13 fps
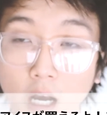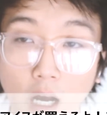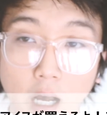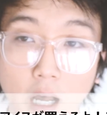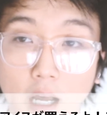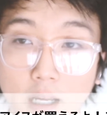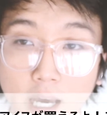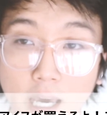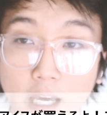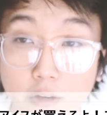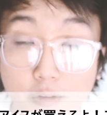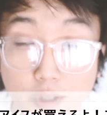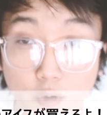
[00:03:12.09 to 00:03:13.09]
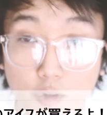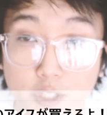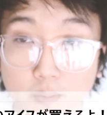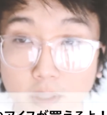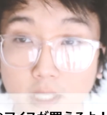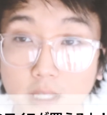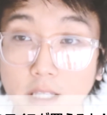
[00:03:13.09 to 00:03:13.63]
Kaeru is going to
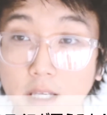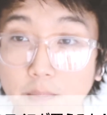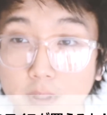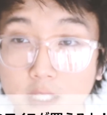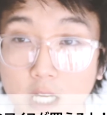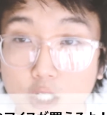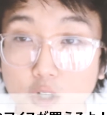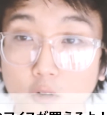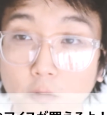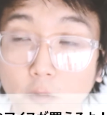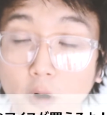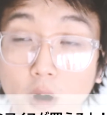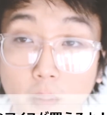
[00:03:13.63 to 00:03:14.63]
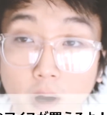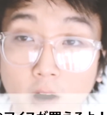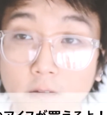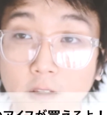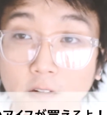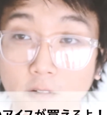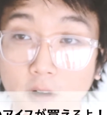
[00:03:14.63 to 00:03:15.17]
be the potential form of
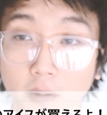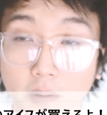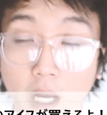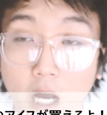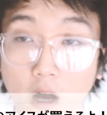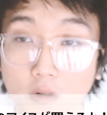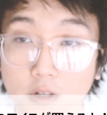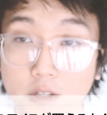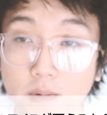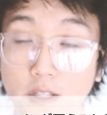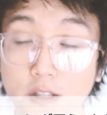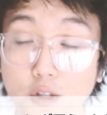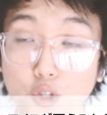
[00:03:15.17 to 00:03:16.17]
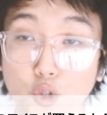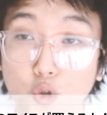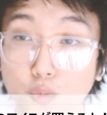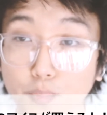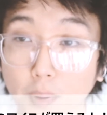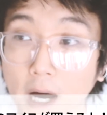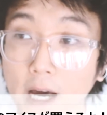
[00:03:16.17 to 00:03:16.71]
the verb kao, which means to
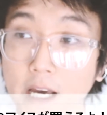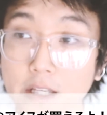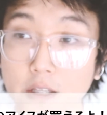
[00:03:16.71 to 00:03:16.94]
buy.